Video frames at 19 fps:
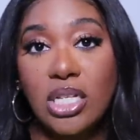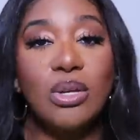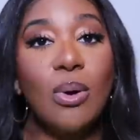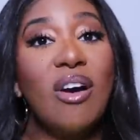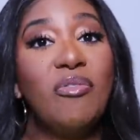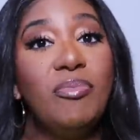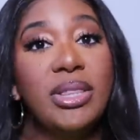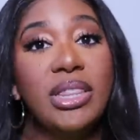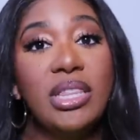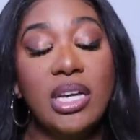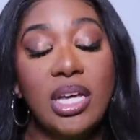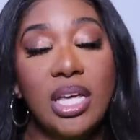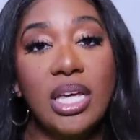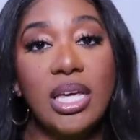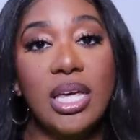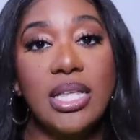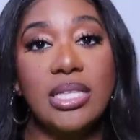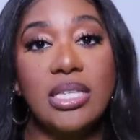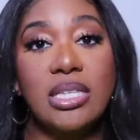So I've been
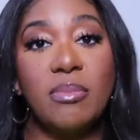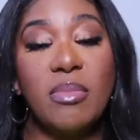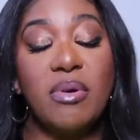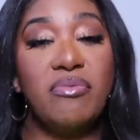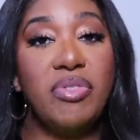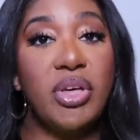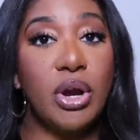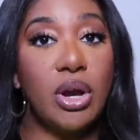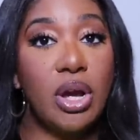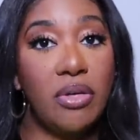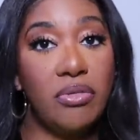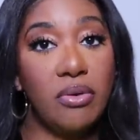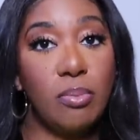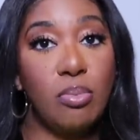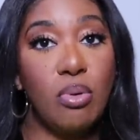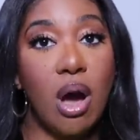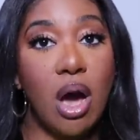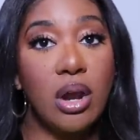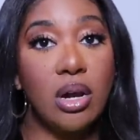looking at some of their other
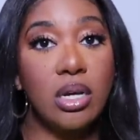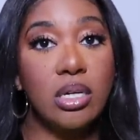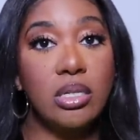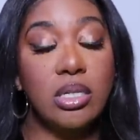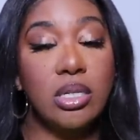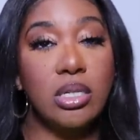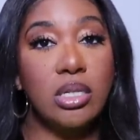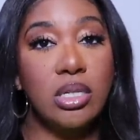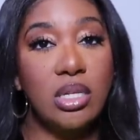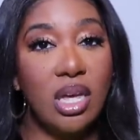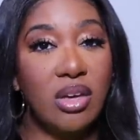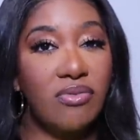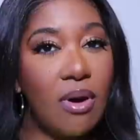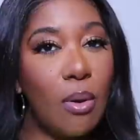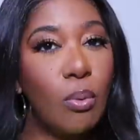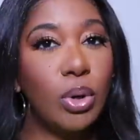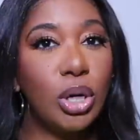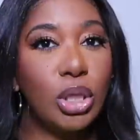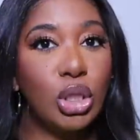products to see if
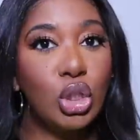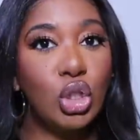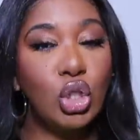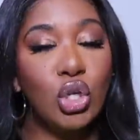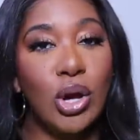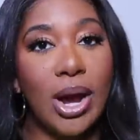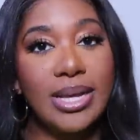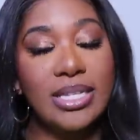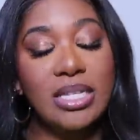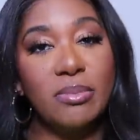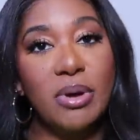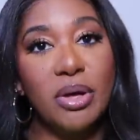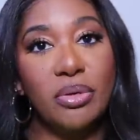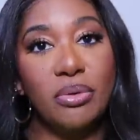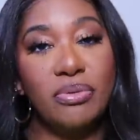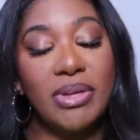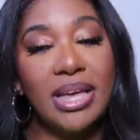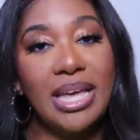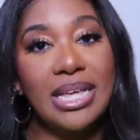I wanted to try some
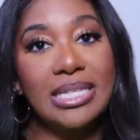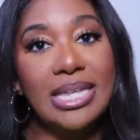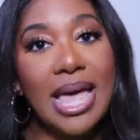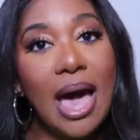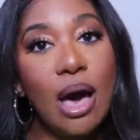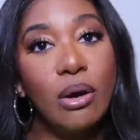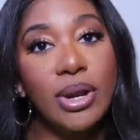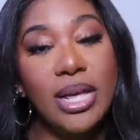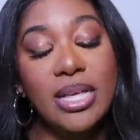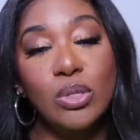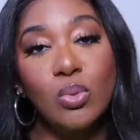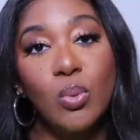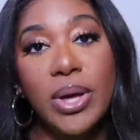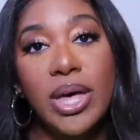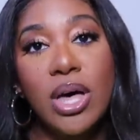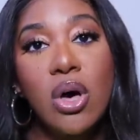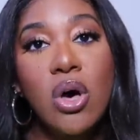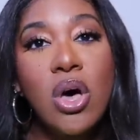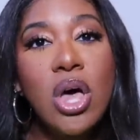other things out as
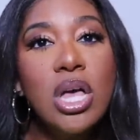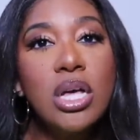well.